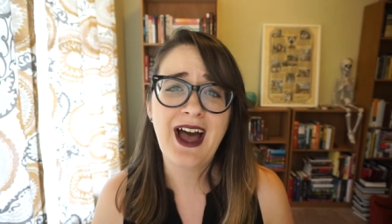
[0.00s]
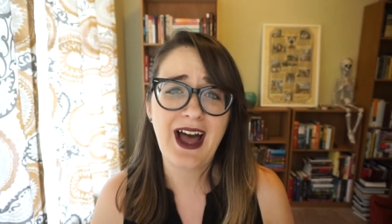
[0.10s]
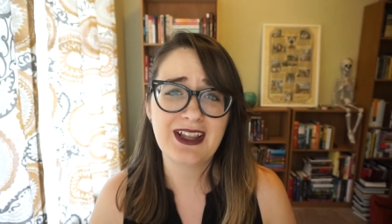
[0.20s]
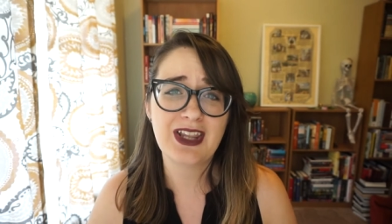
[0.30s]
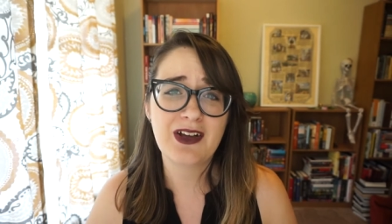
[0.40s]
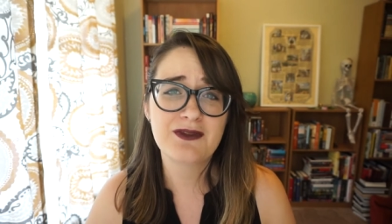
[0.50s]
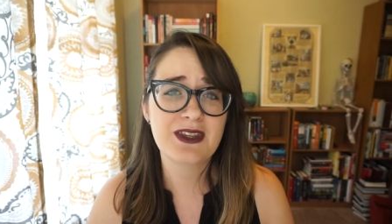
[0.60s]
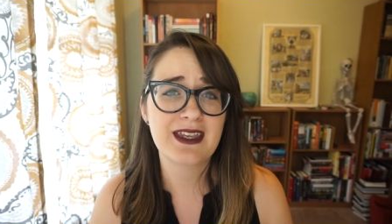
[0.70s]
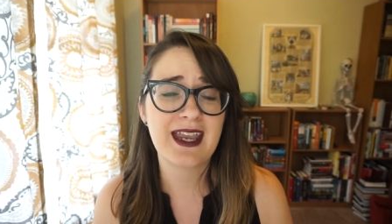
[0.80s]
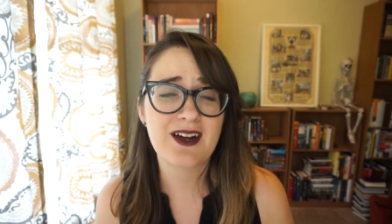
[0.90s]
I
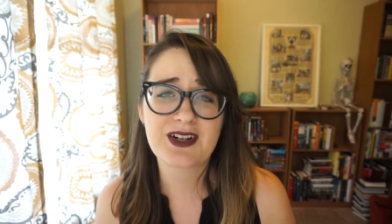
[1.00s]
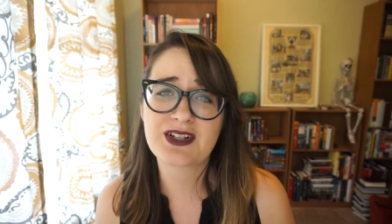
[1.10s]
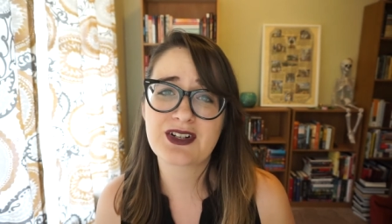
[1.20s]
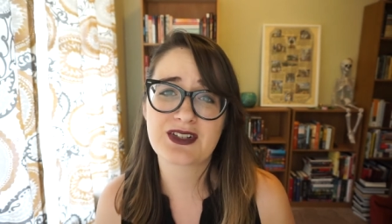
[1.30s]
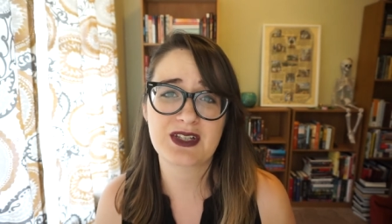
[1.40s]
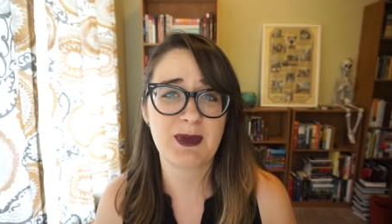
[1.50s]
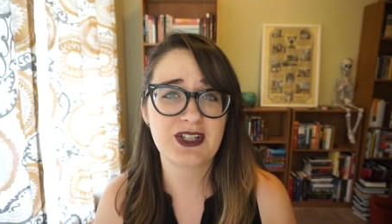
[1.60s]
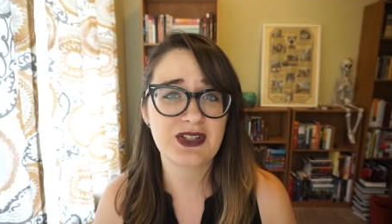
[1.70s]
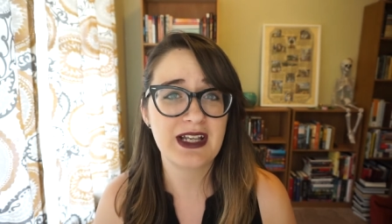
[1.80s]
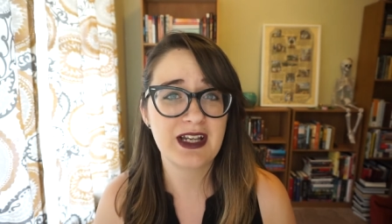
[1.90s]
loved the characters,
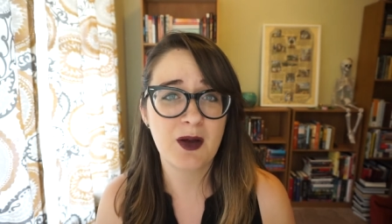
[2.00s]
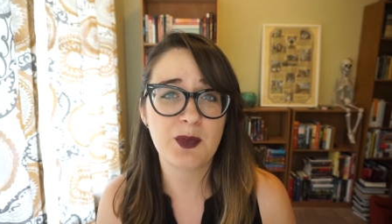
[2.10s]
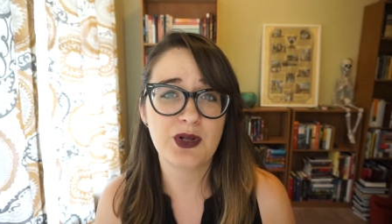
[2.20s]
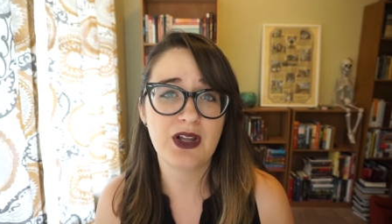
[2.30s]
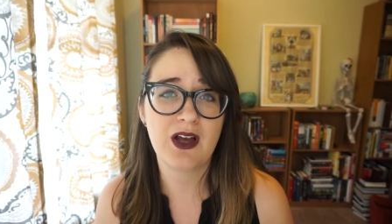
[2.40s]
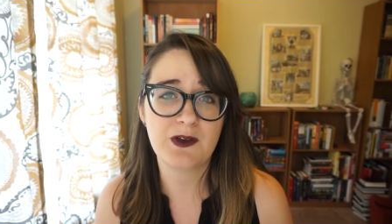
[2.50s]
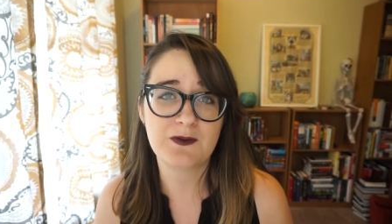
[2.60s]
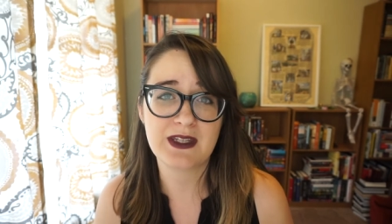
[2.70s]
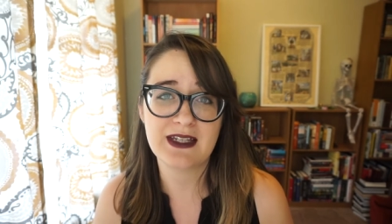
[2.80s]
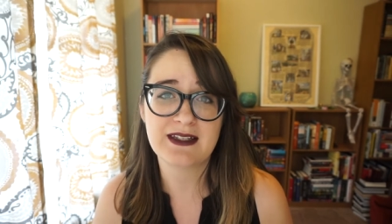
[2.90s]
especially a couple
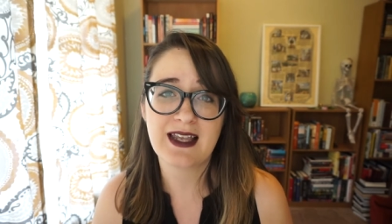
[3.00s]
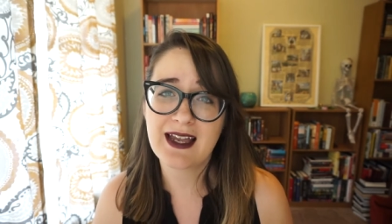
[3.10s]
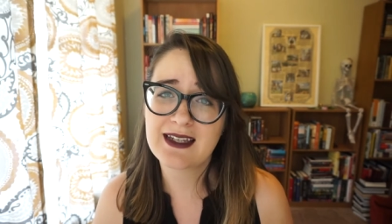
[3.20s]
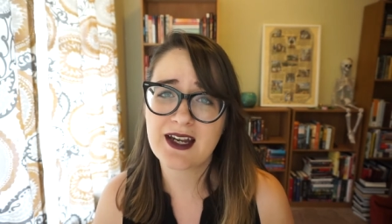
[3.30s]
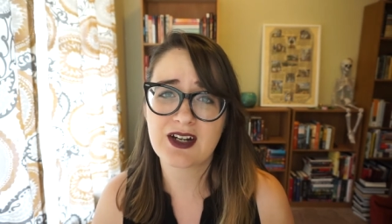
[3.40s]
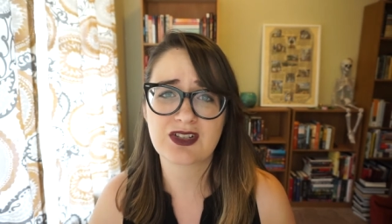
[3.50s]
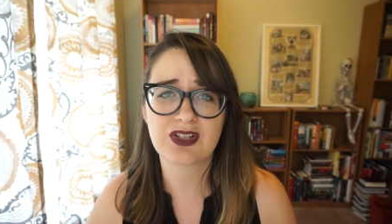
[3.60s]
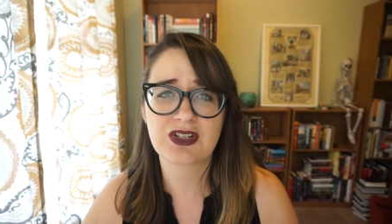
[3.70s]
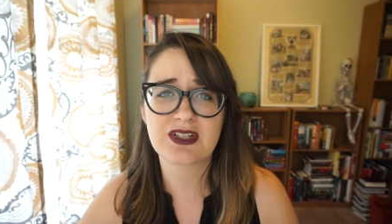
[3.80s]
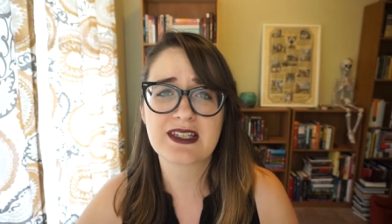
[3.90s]
of the side
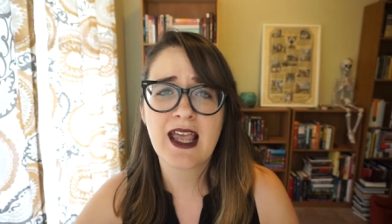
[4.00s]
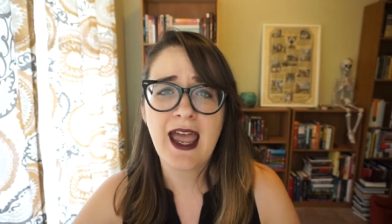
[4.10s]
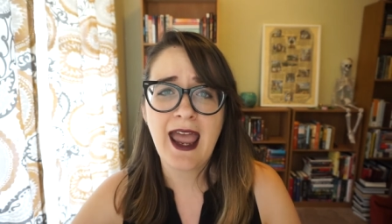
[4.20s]
characters,